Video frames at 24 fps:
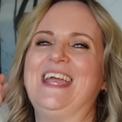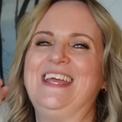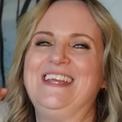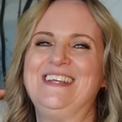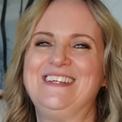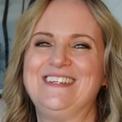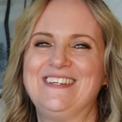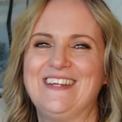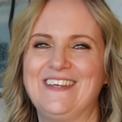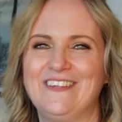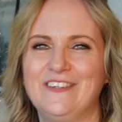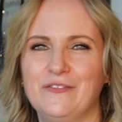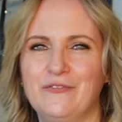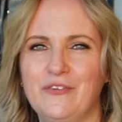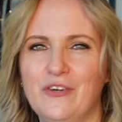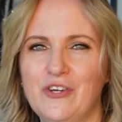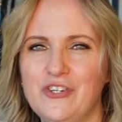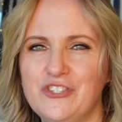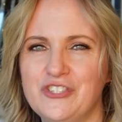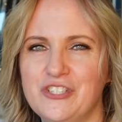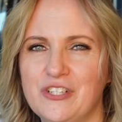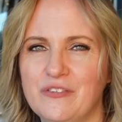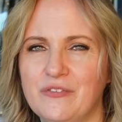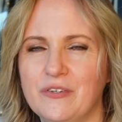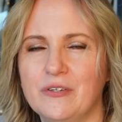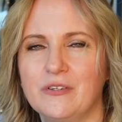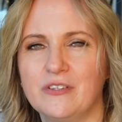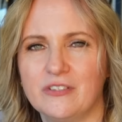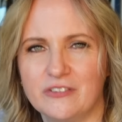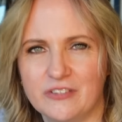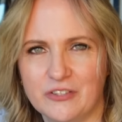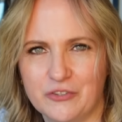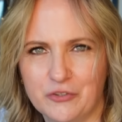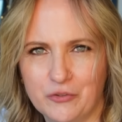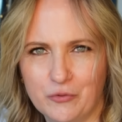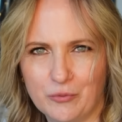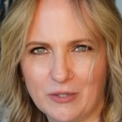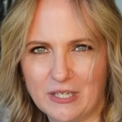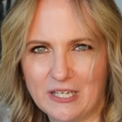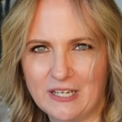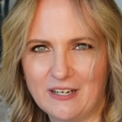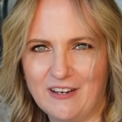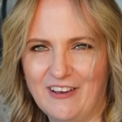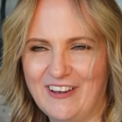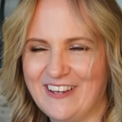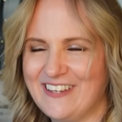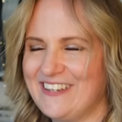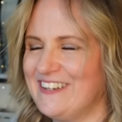another version of it, because I do really
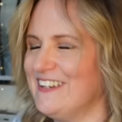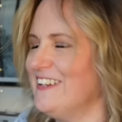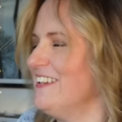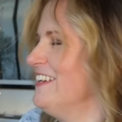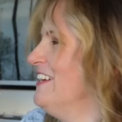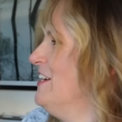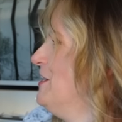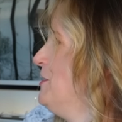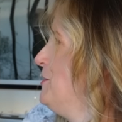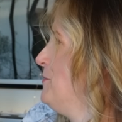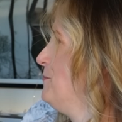like it,